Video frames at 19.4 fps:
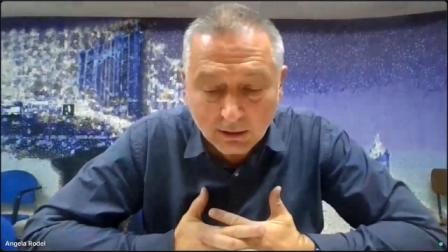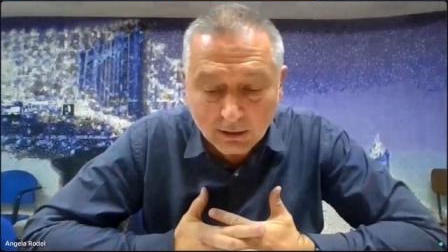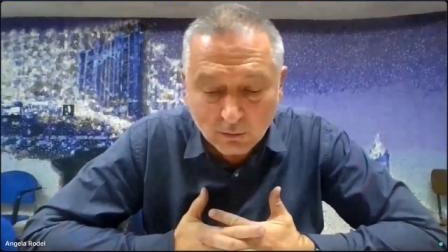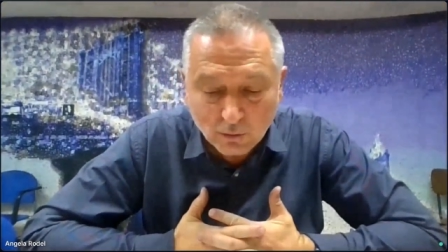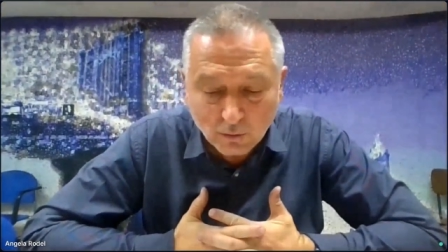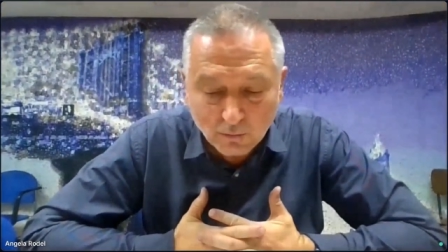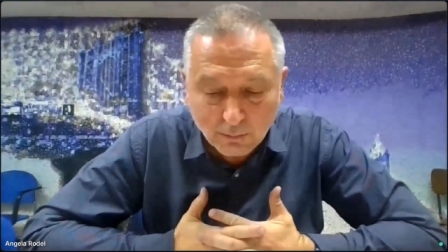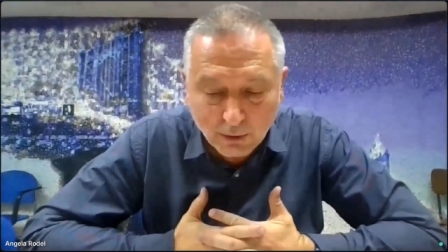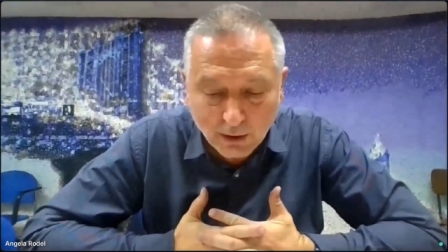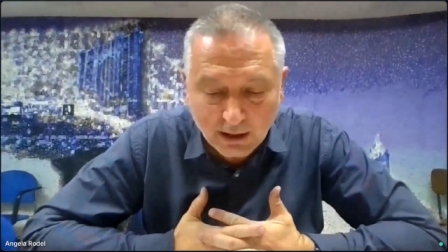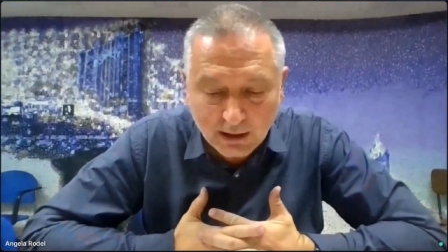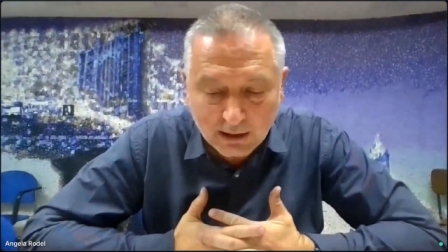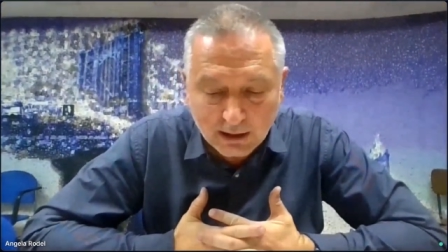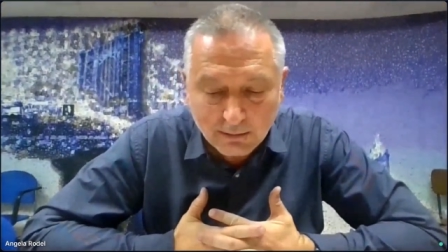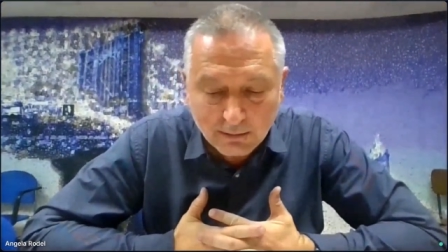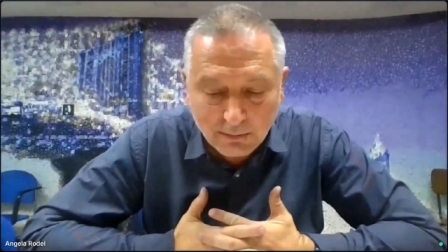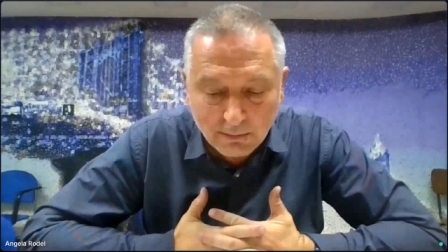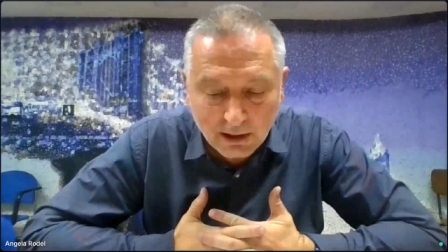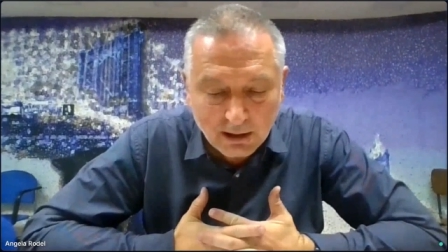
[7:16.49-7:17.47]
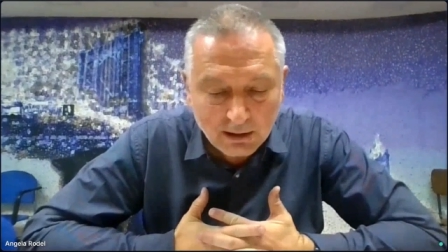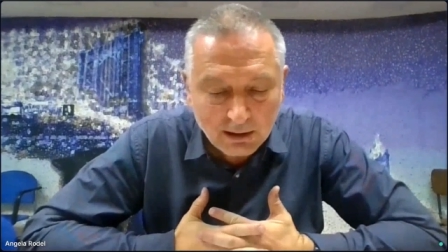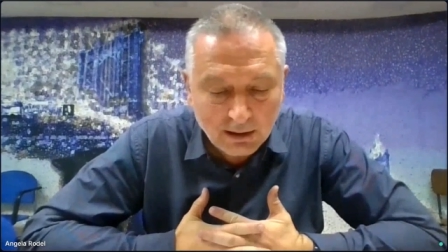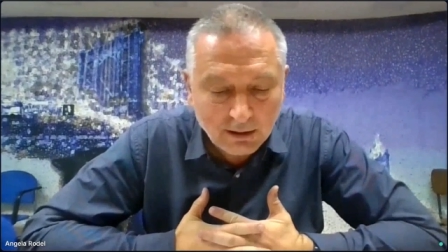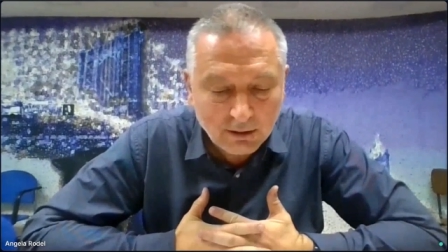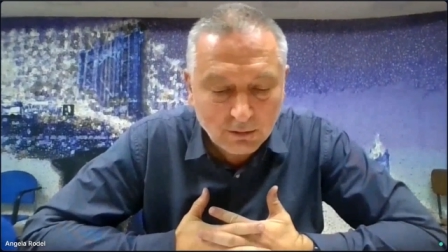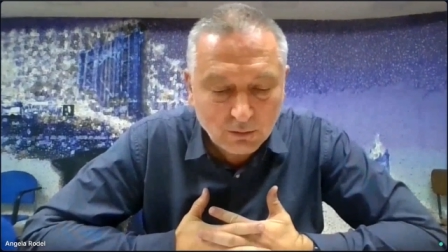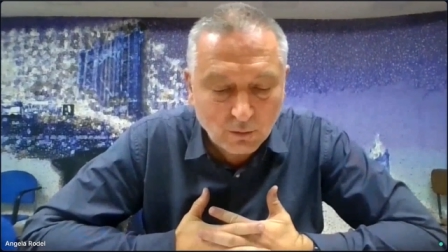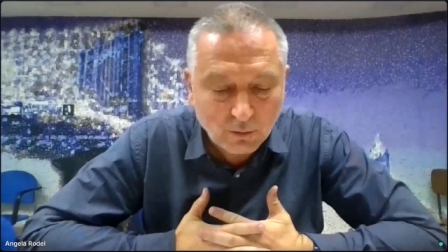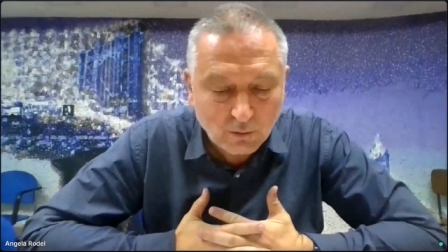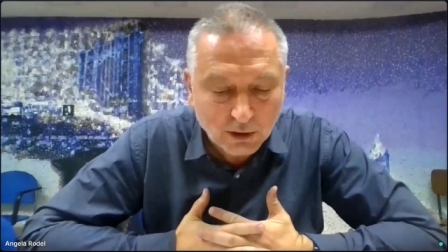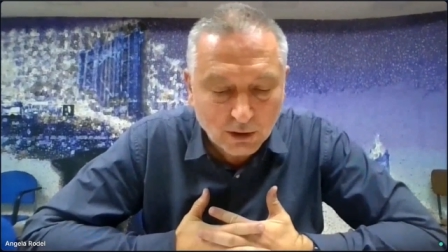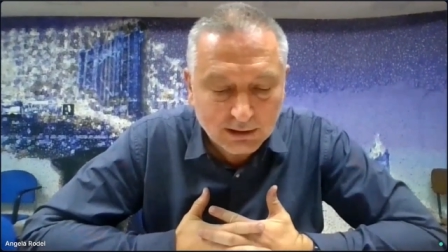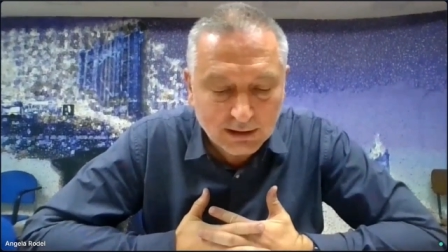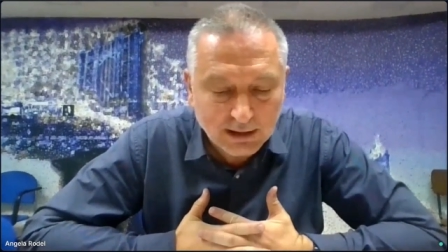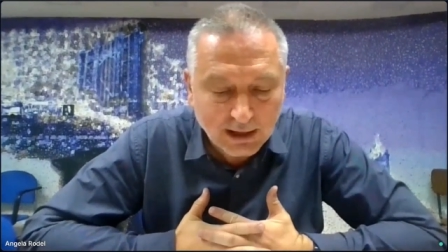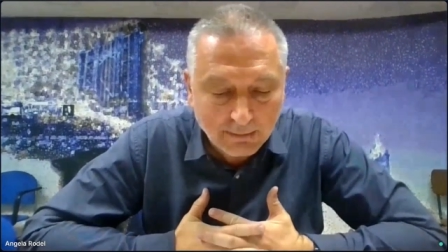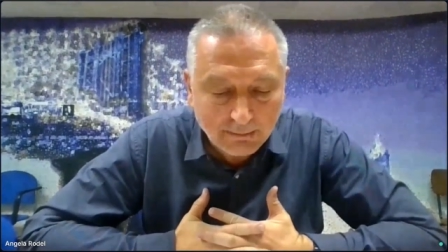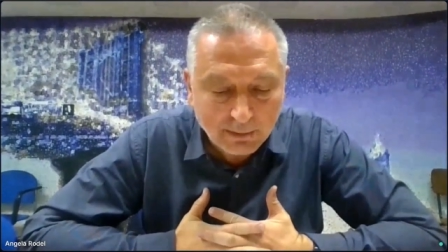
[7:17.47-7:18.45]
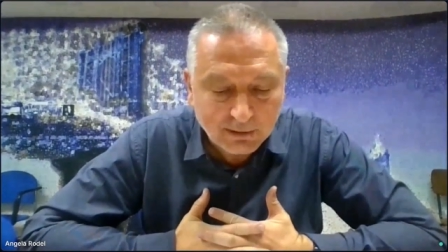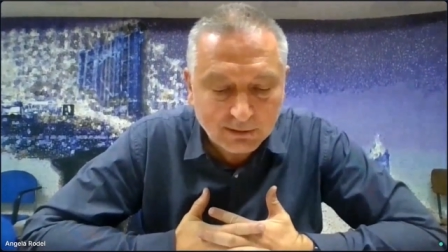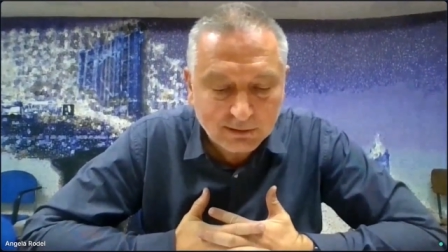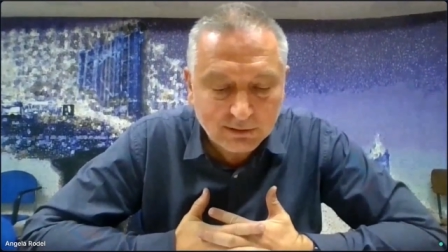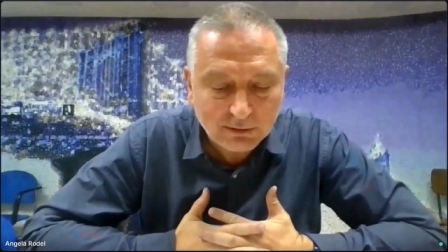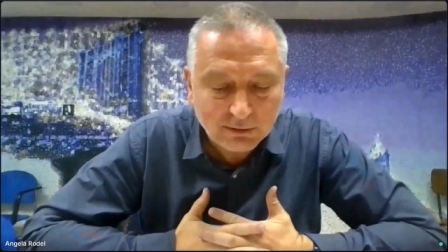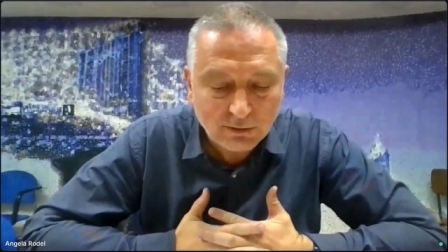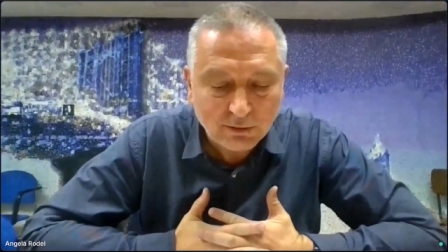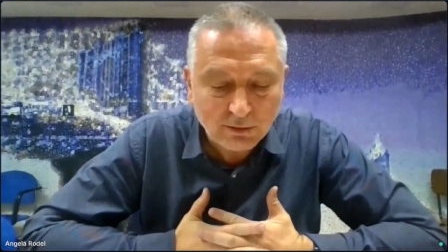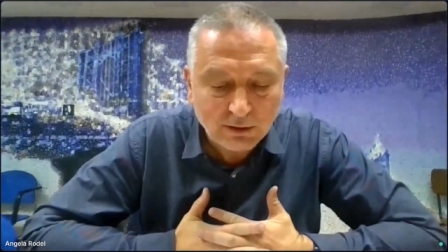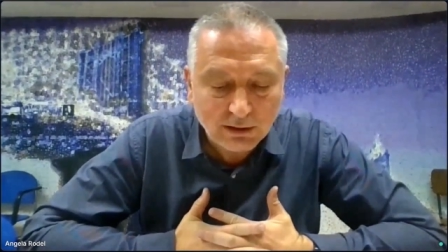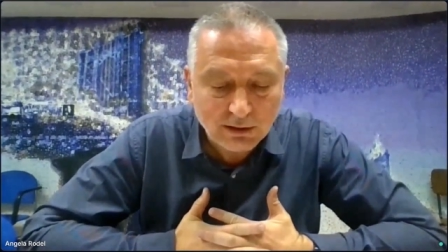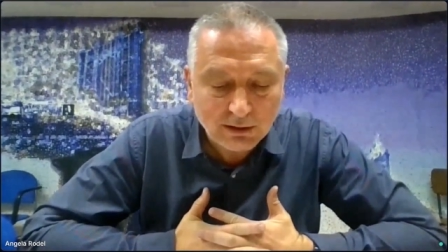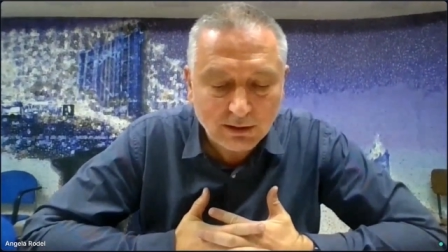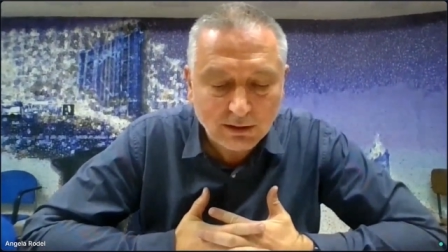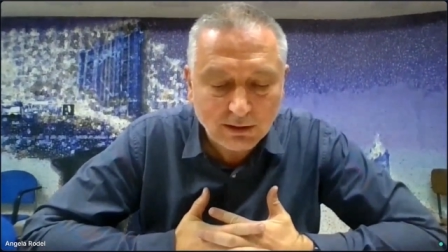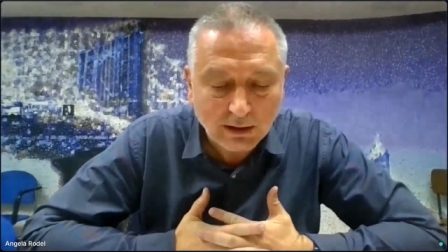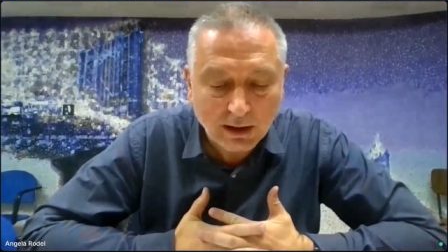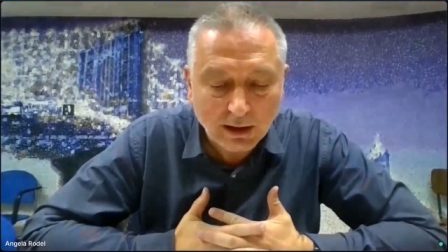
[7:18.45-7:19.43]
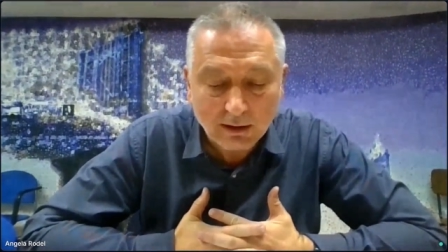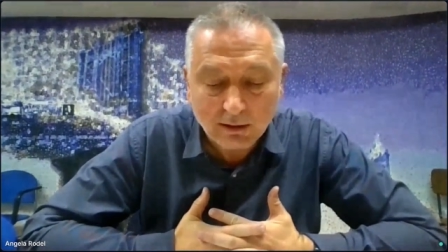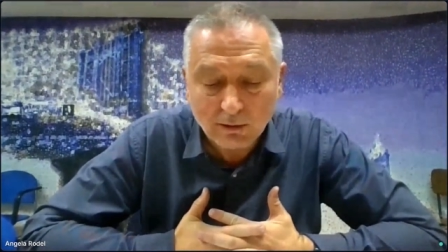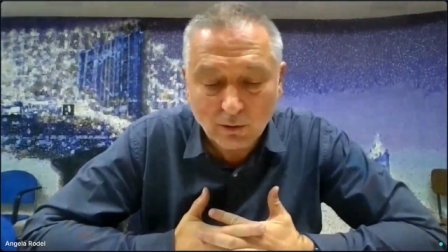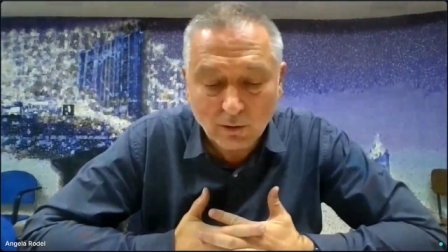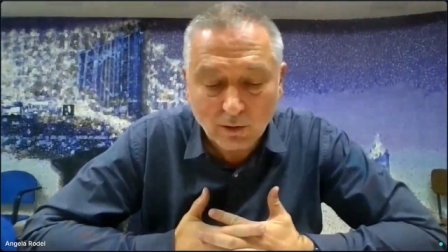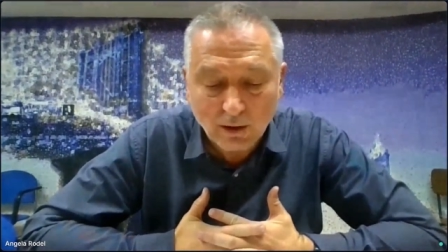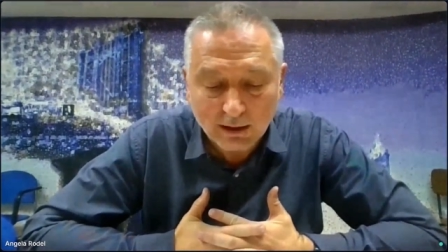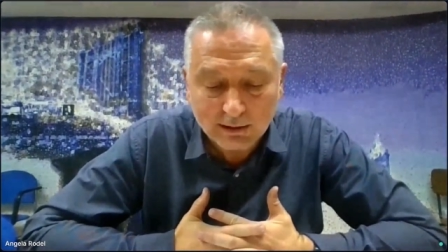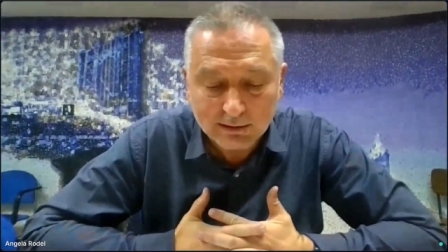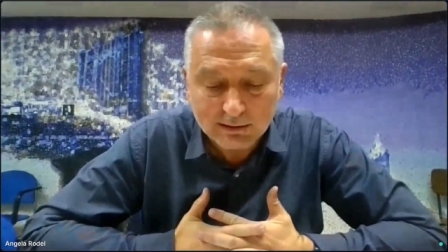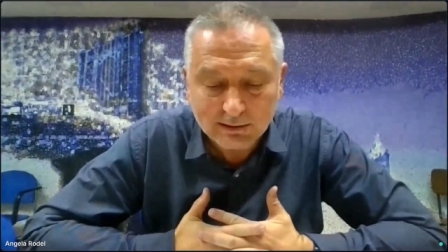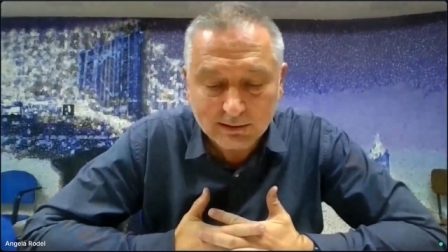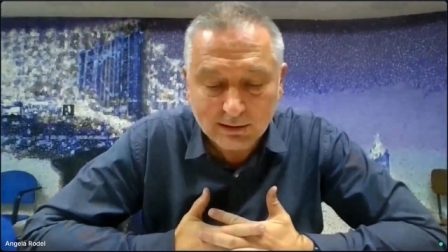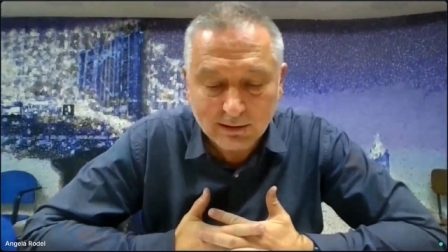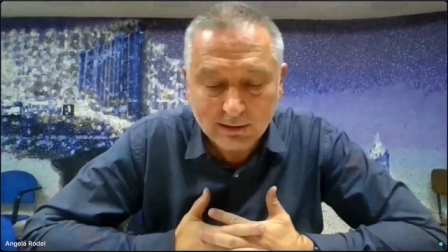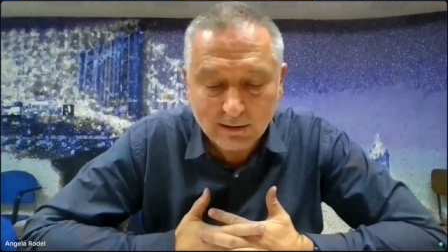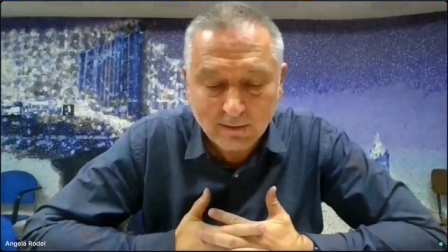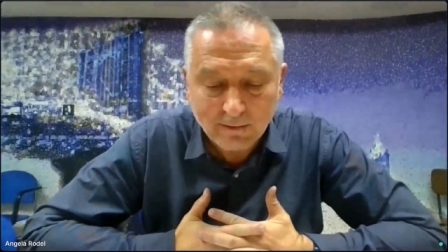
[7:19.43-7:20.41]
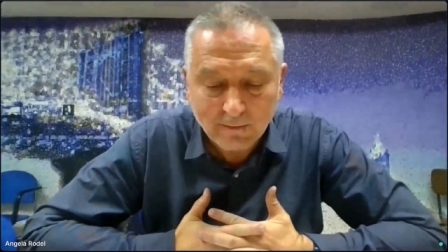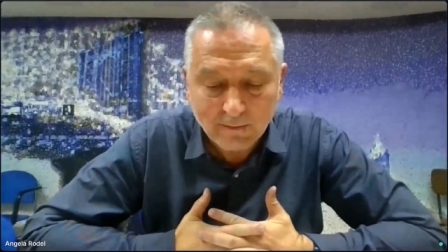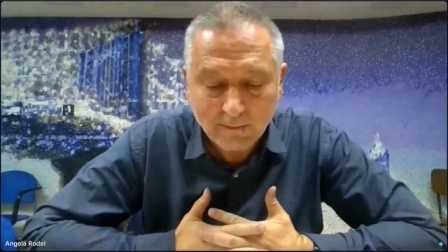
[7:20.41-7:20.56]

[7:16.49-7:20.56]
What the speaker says: and to bring meaning to what happens to it and to us,